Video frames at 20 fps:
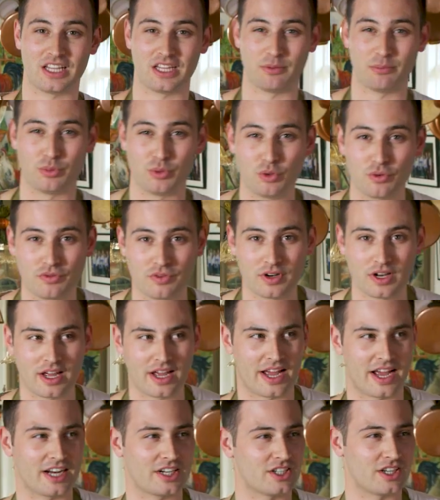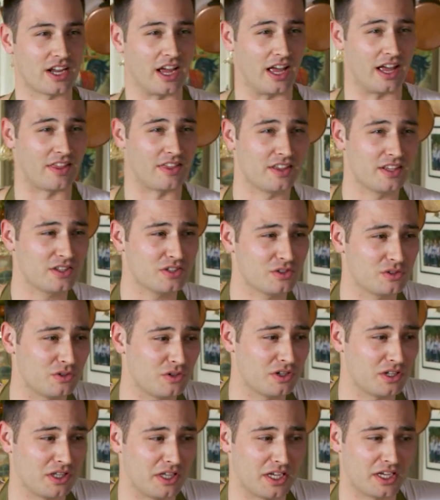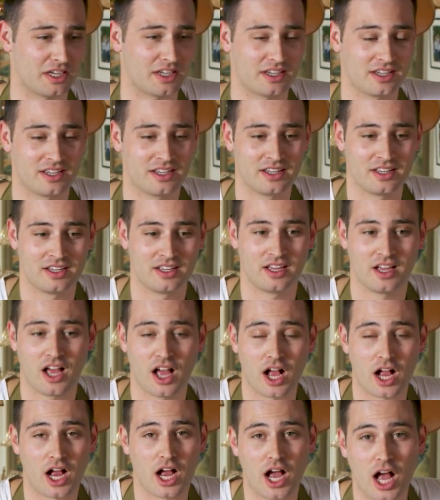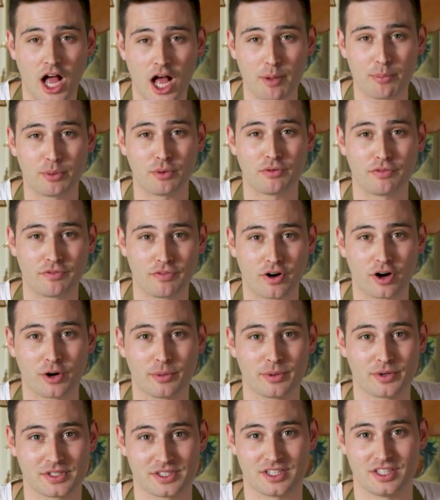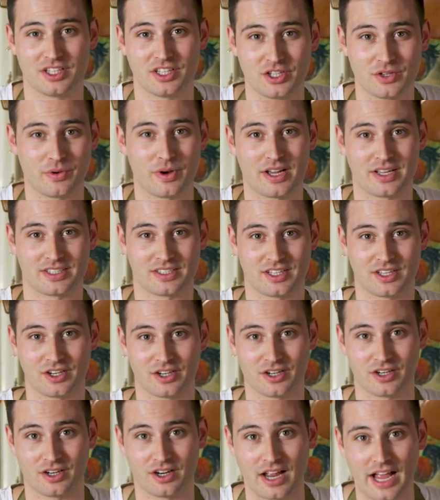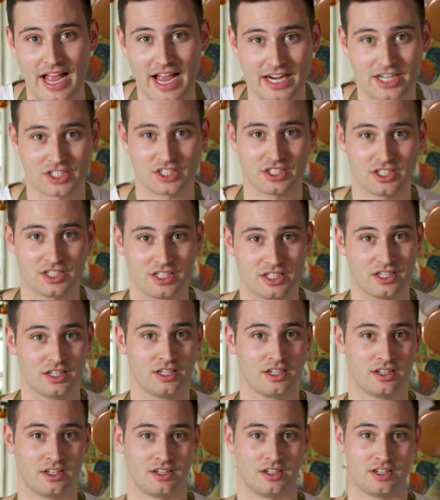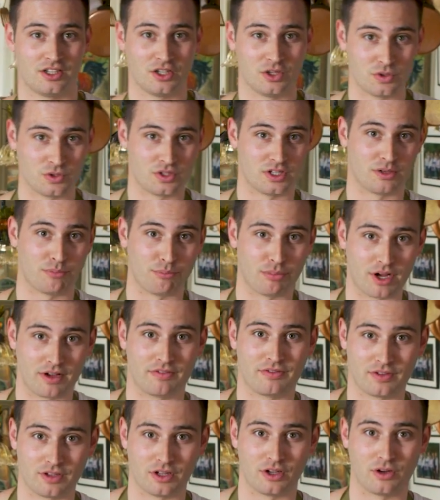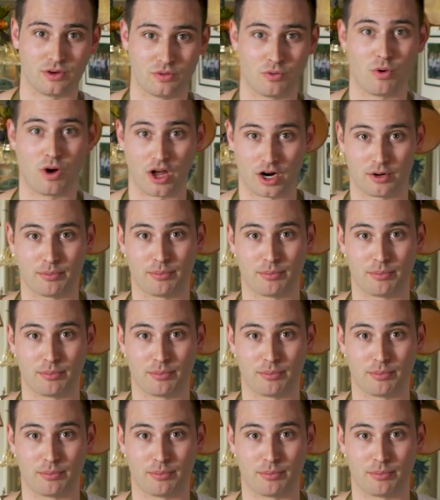di bufala. Actually, I think there's only like a couple farmers in the US that are actually using water